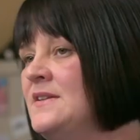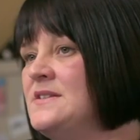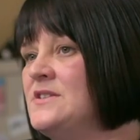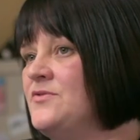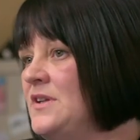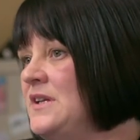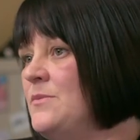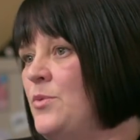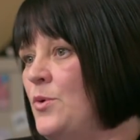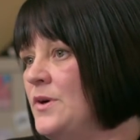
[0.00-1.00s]
This is really
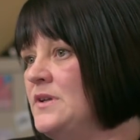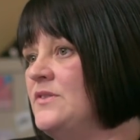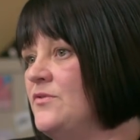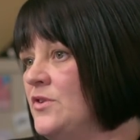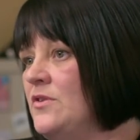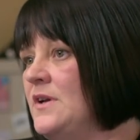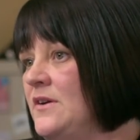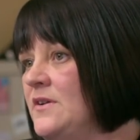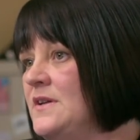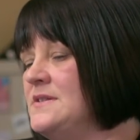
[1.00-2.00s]
important in rural
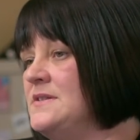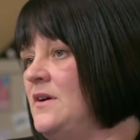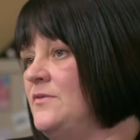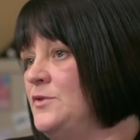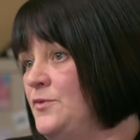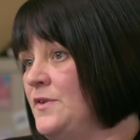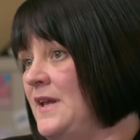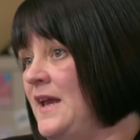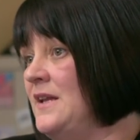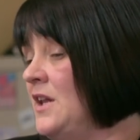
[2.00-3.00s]
areas of
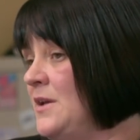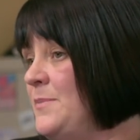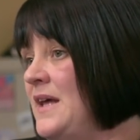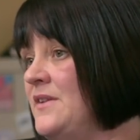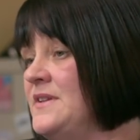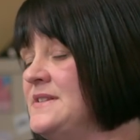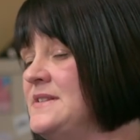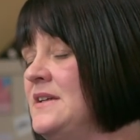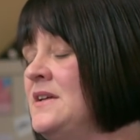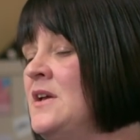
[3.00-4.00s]
Newfoundland, like
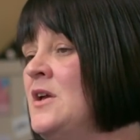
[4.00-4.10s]
Bonavista,